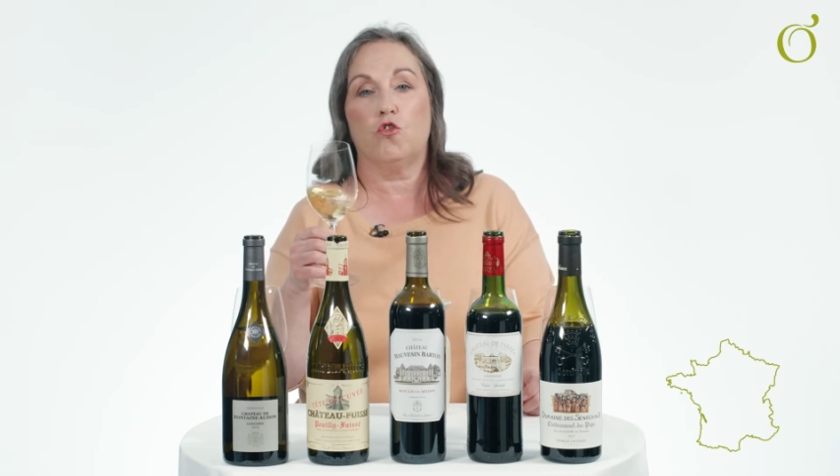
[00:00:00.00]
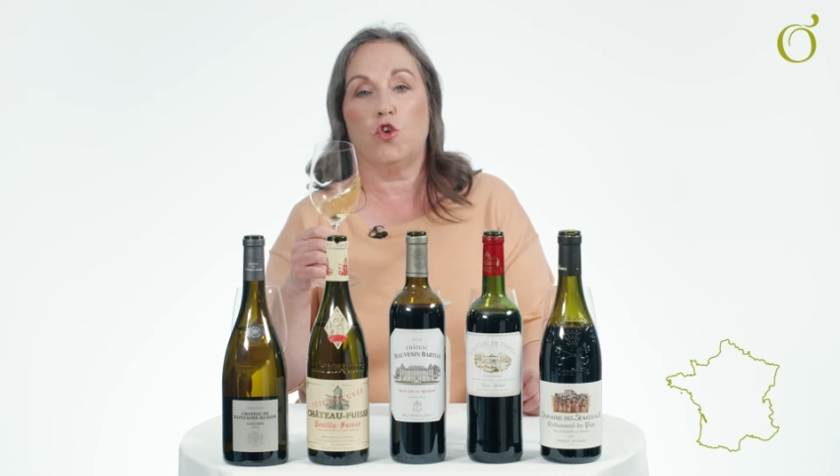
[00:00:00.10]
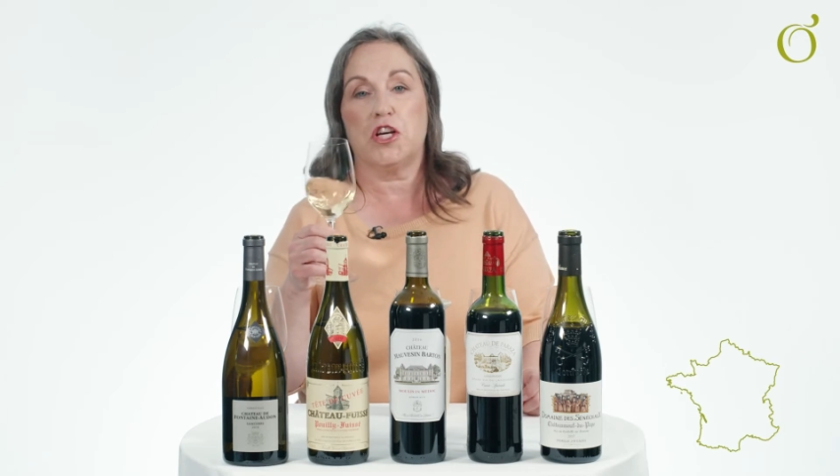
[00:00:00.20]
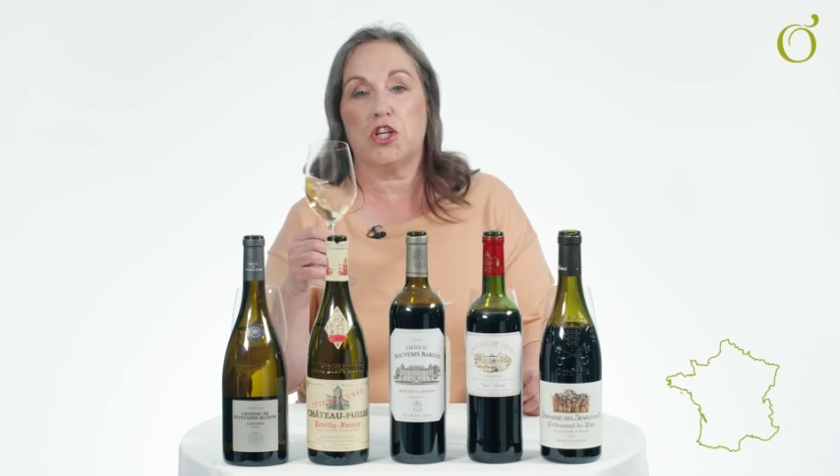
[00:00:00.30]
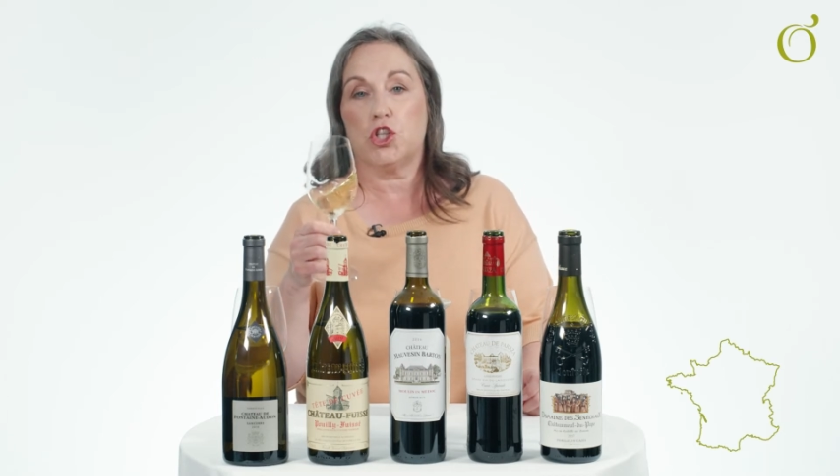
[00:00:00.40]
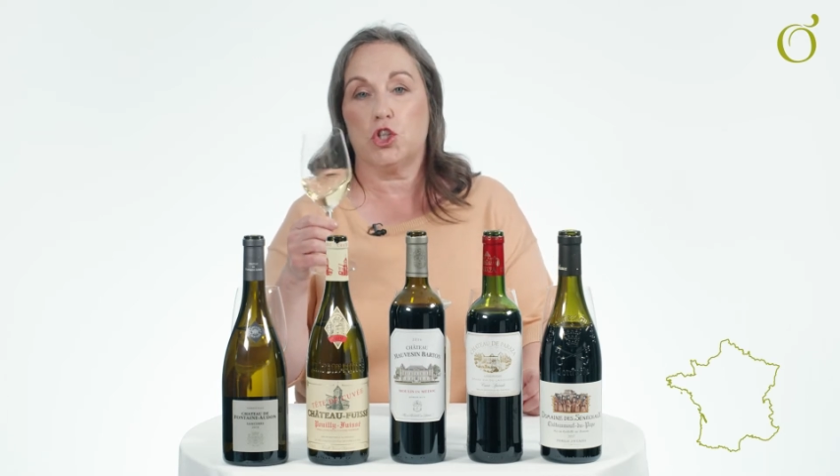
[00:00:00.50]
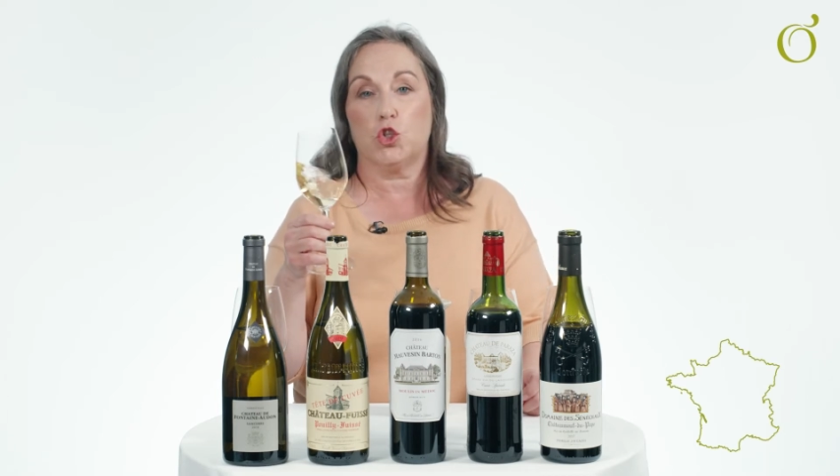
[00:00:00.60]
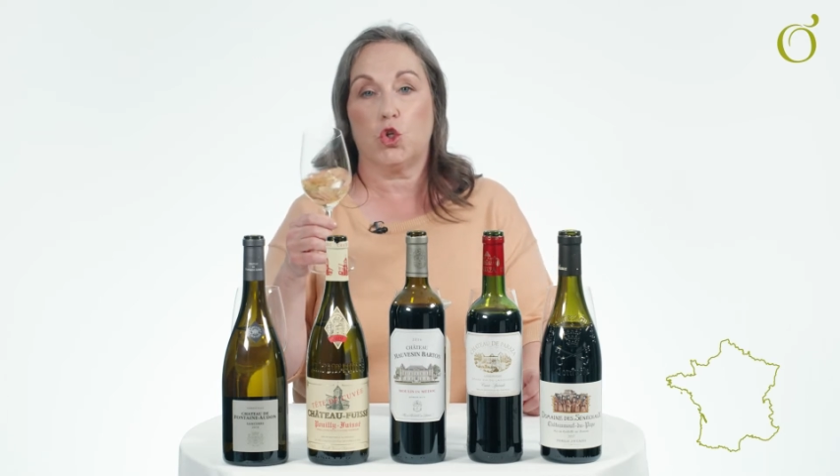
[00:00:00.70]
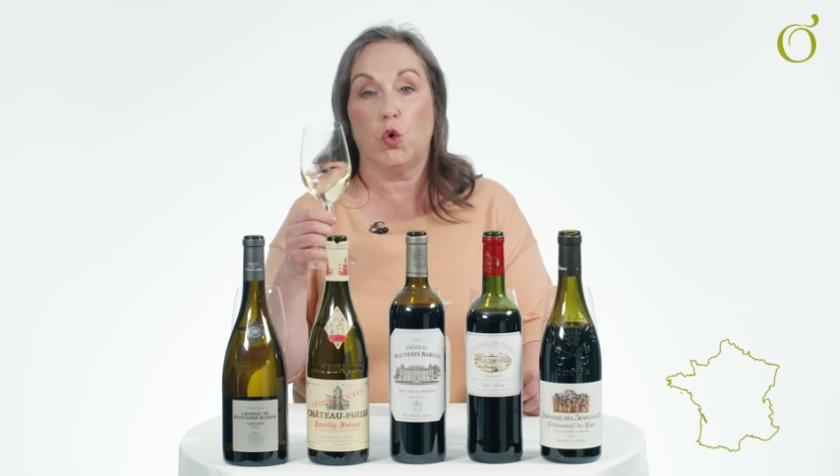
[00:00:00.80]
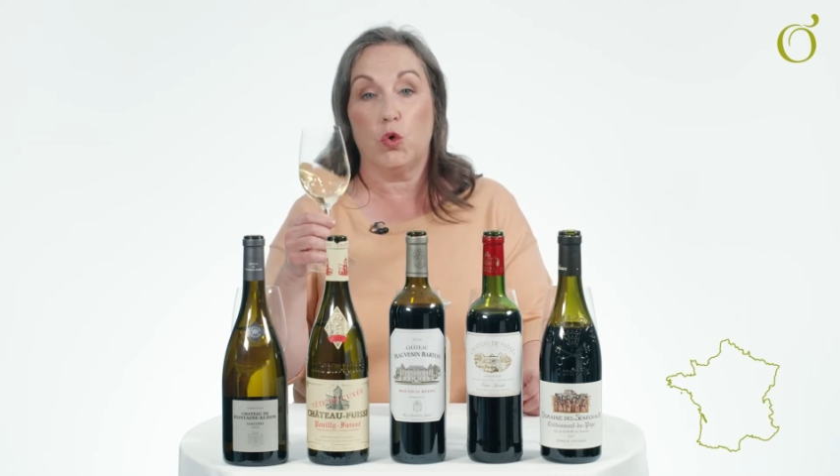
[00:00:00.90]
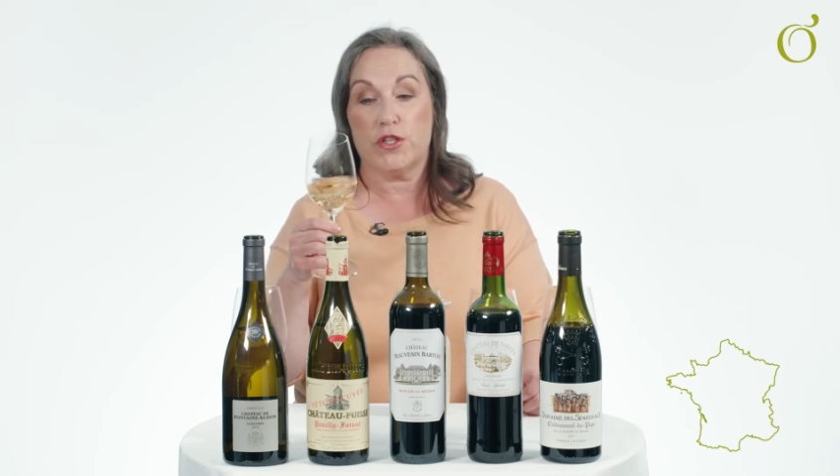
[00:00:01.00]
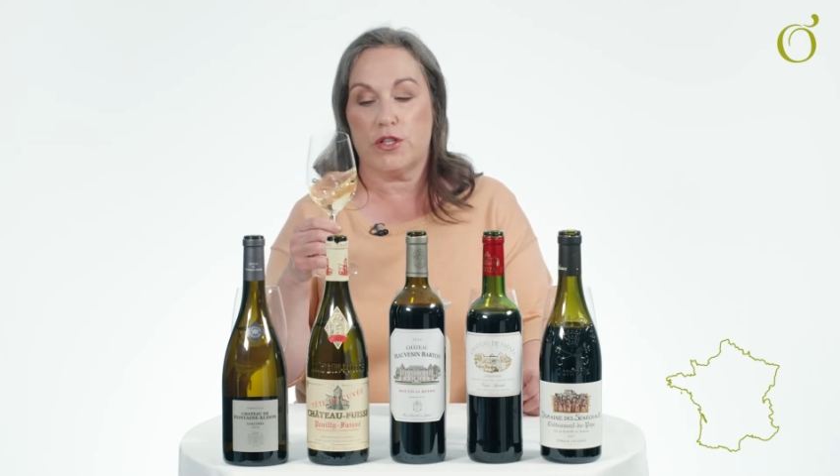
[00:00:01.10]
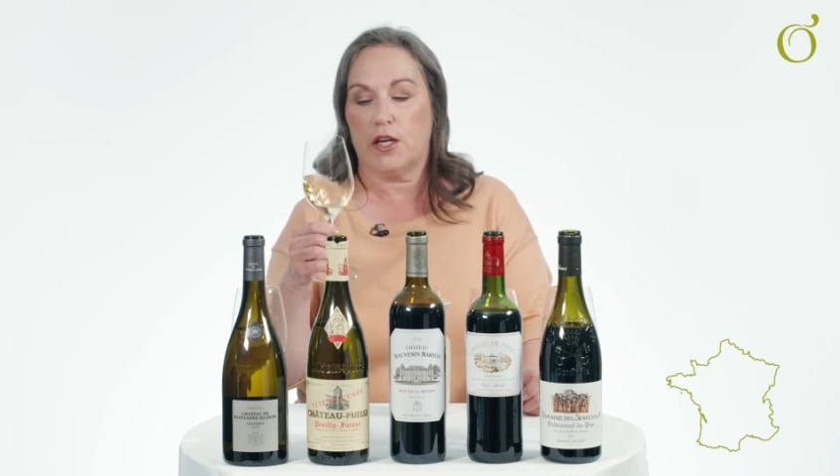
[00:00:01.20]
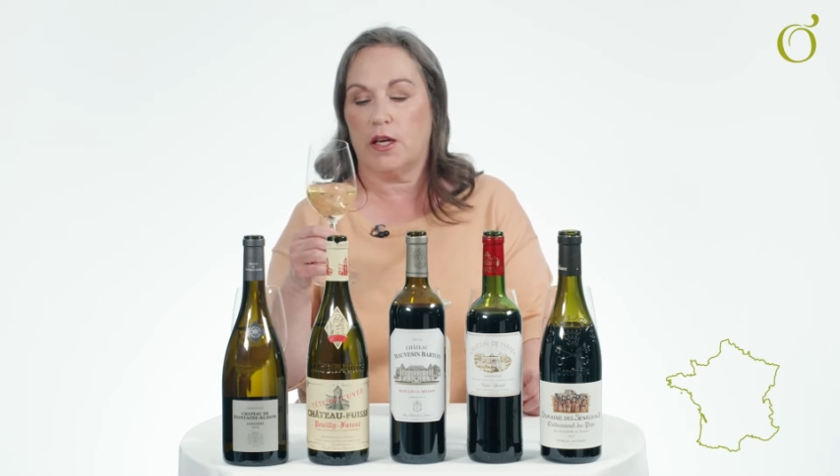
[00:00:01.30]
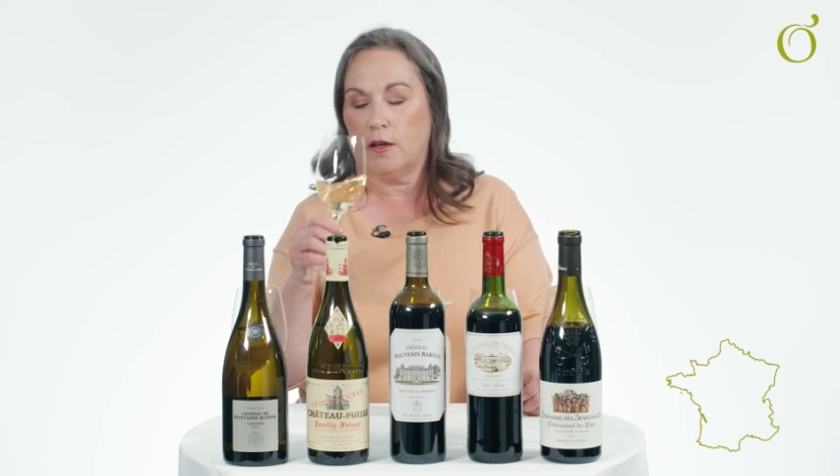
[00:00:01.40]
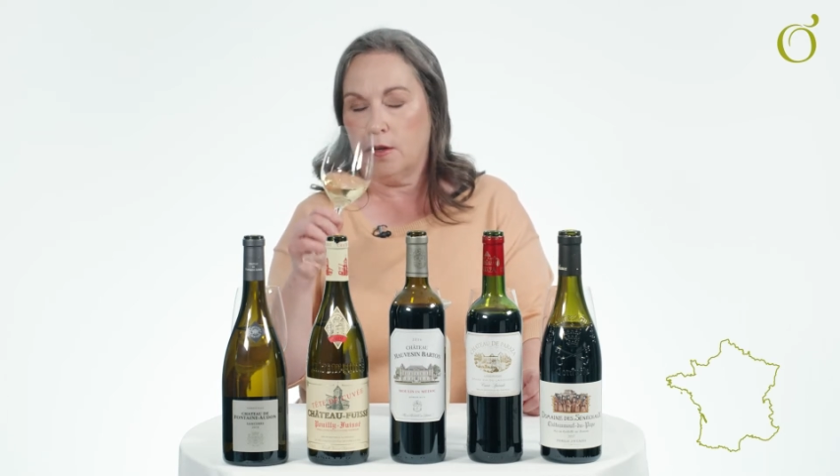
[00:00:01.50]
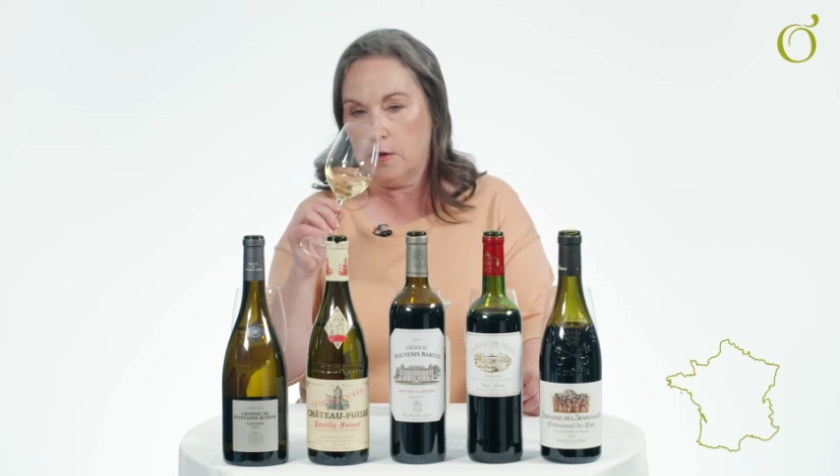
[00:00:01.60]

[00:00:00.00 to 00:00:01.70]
rich, toasty,